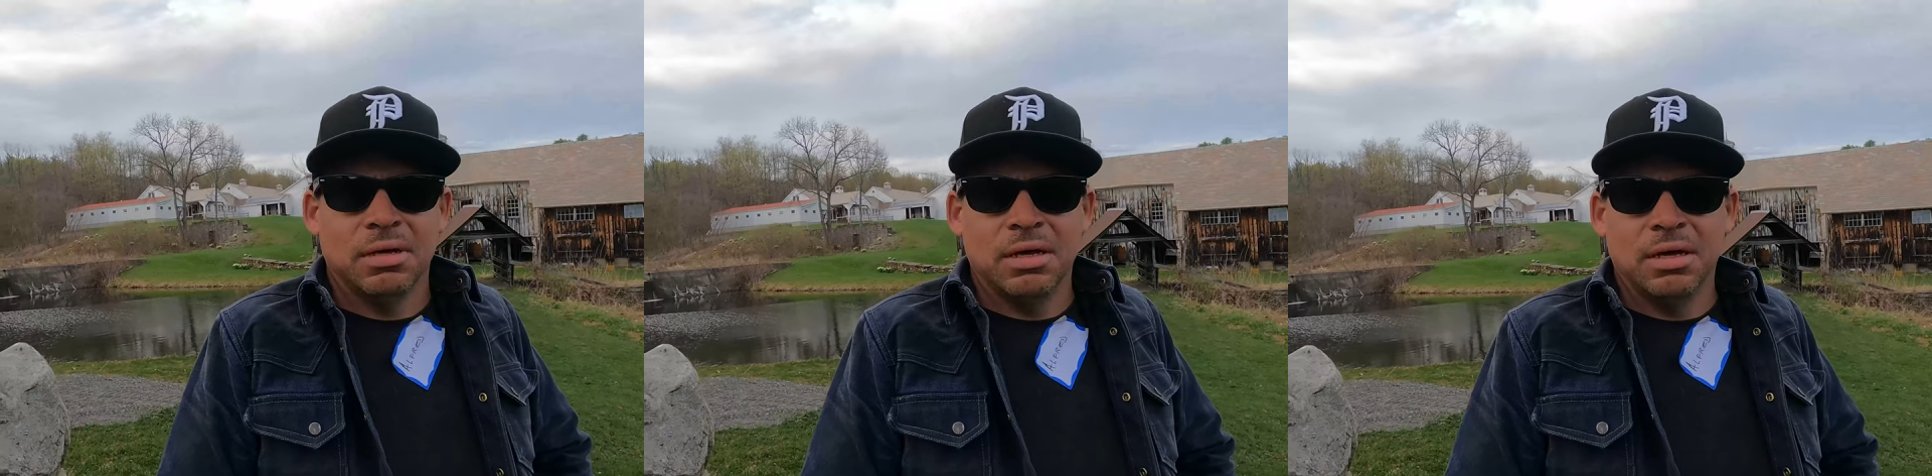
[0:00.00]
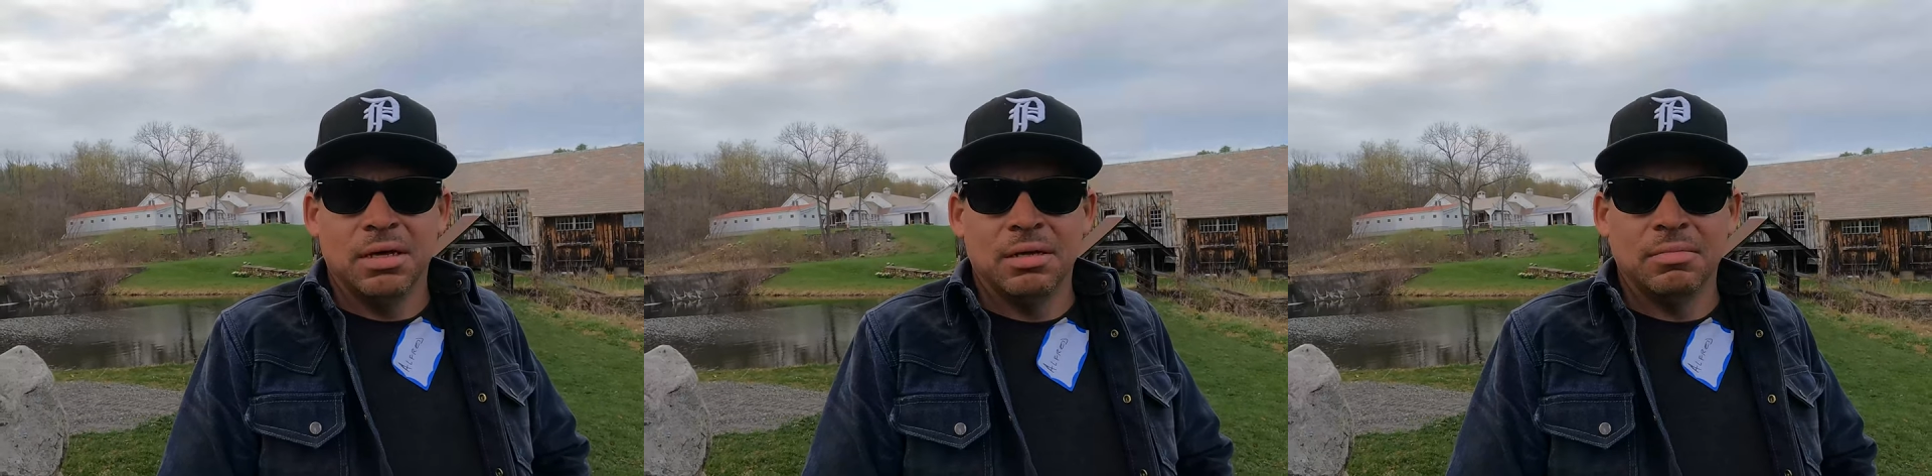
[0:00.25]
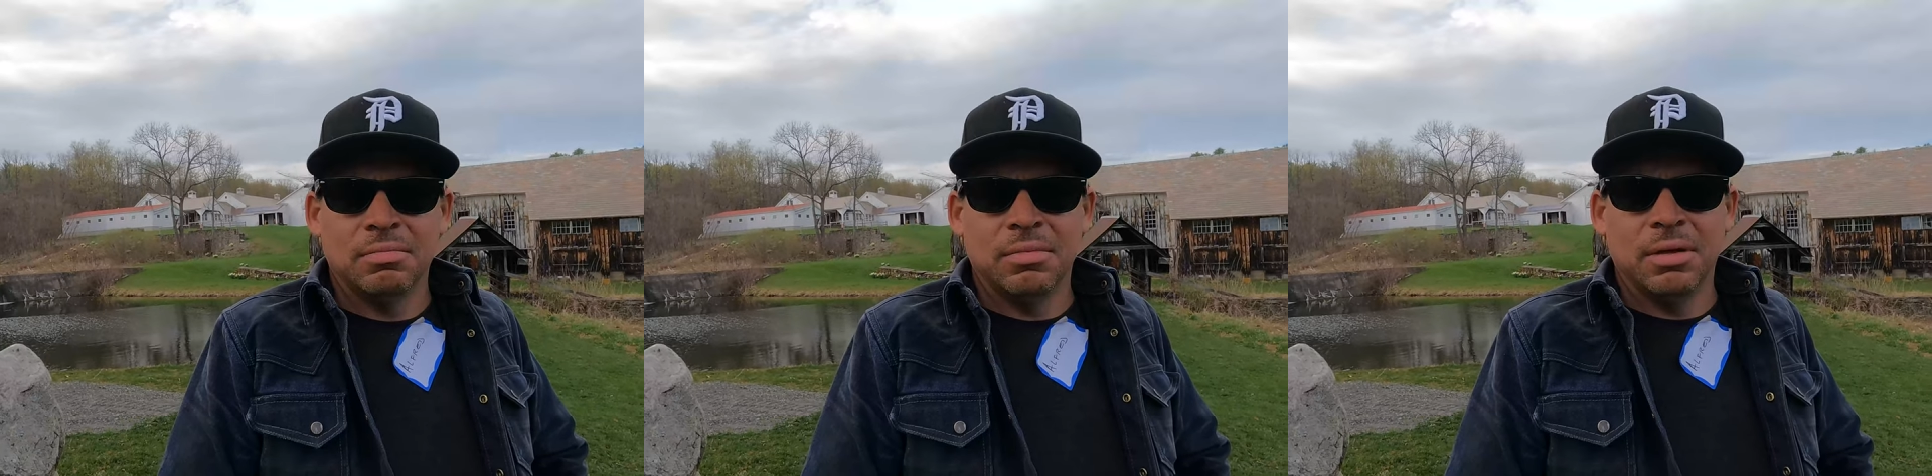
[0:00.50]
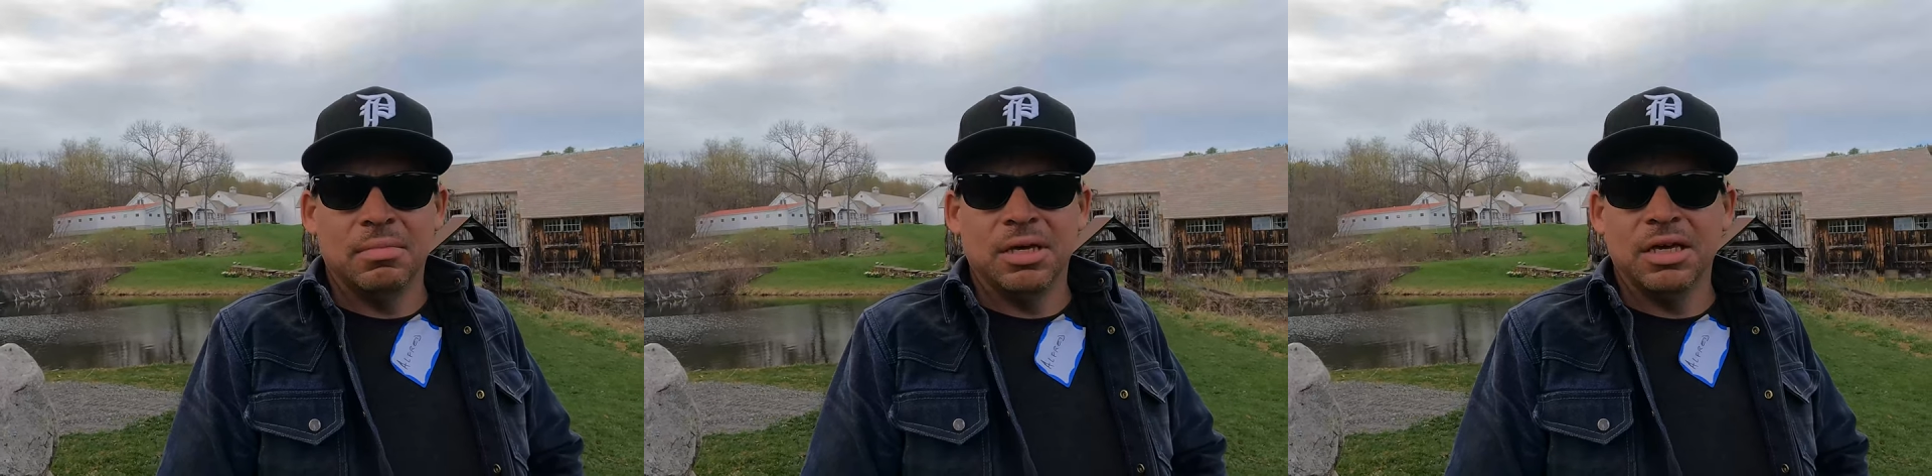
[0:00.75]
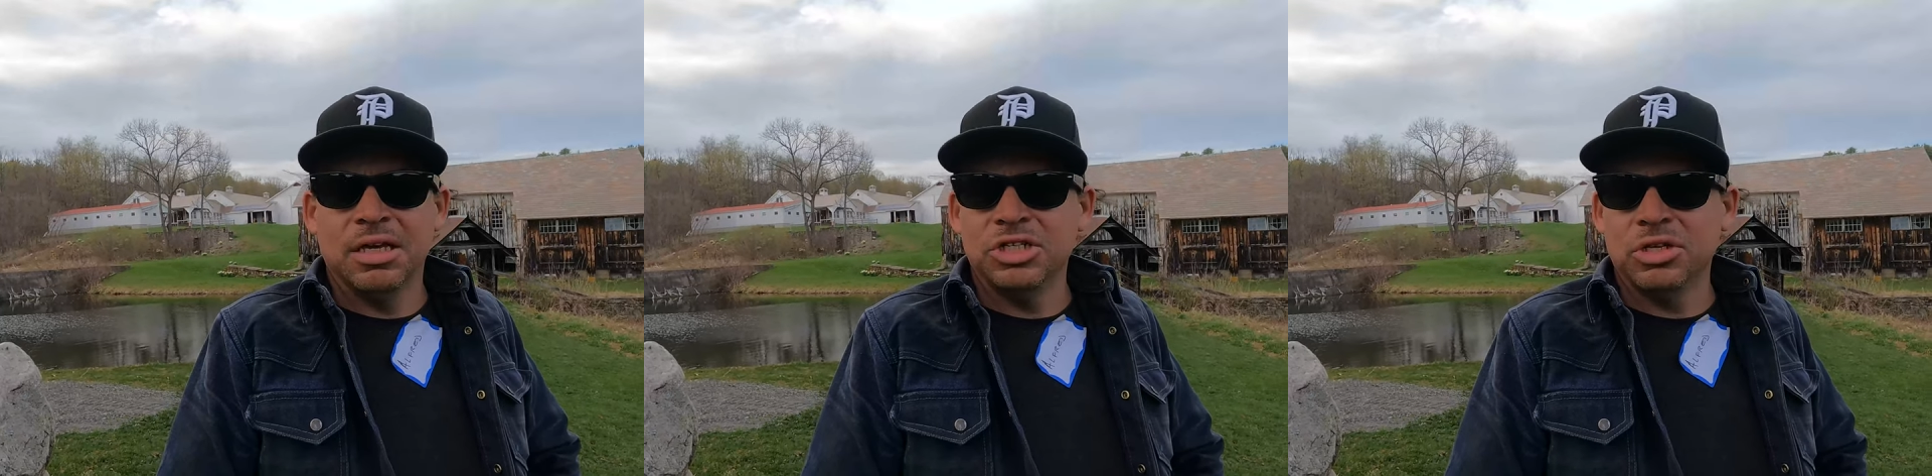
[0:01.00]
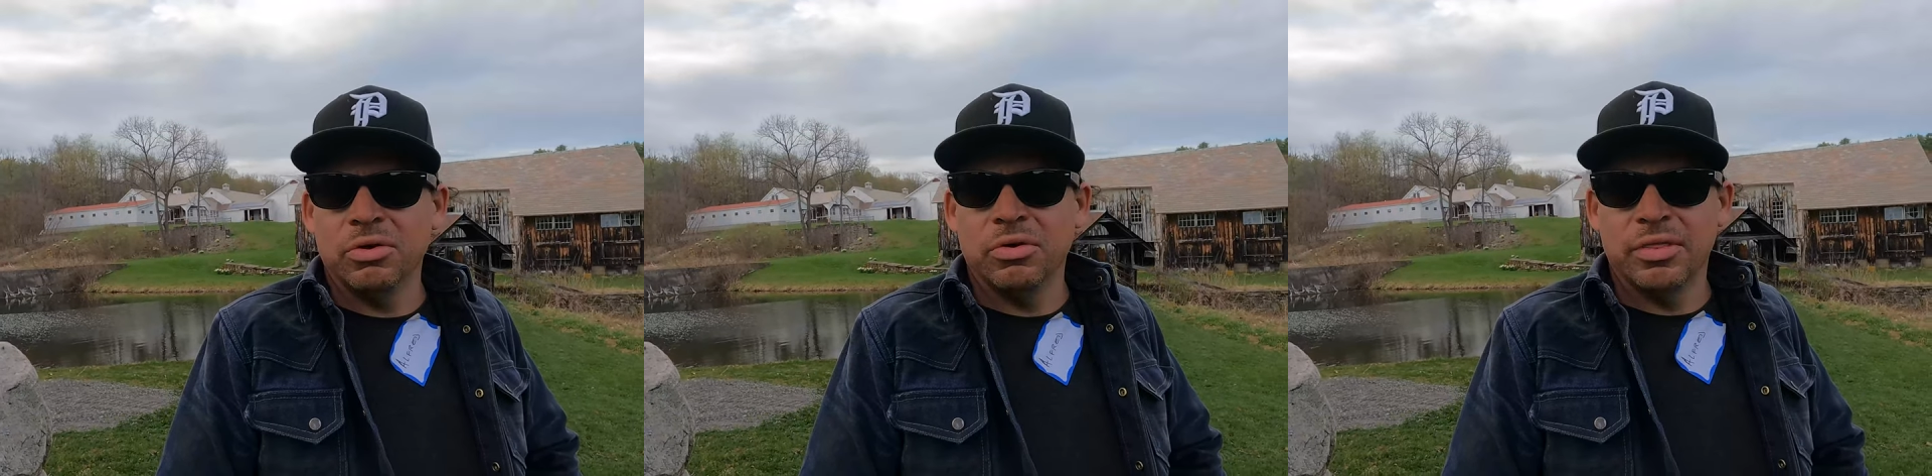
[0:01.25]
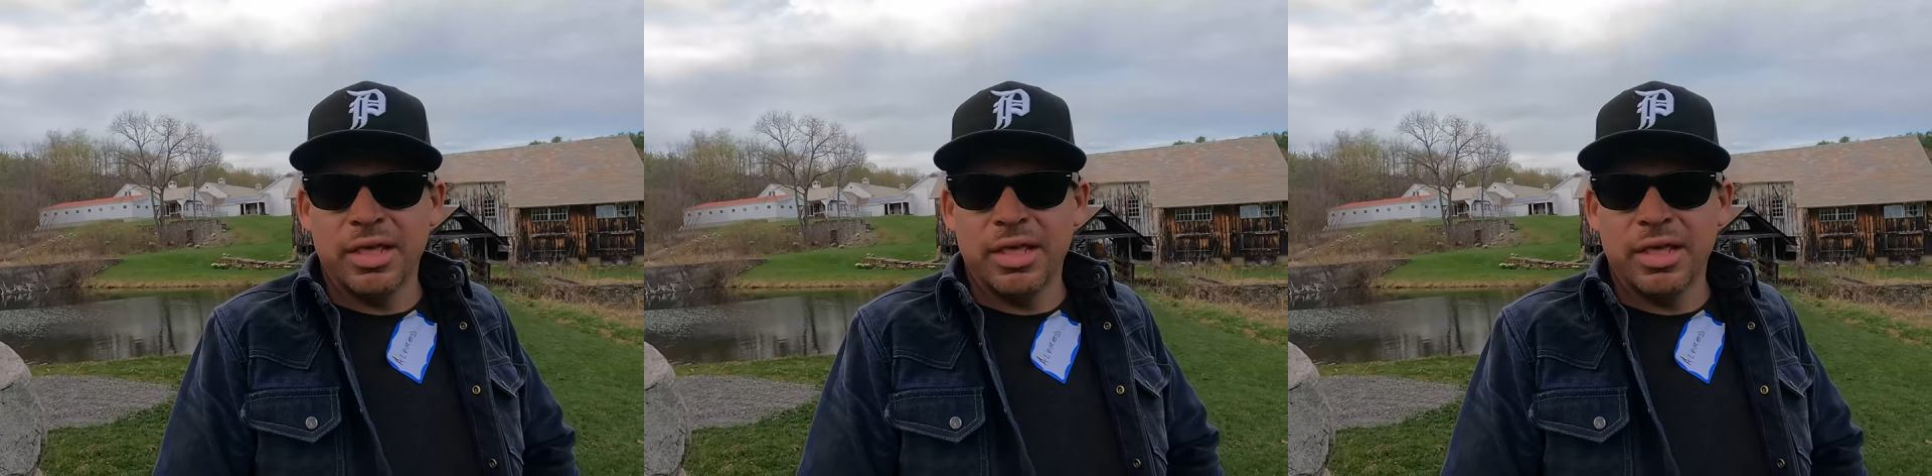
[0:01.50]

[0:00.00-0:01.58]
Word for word: uh, a big issue.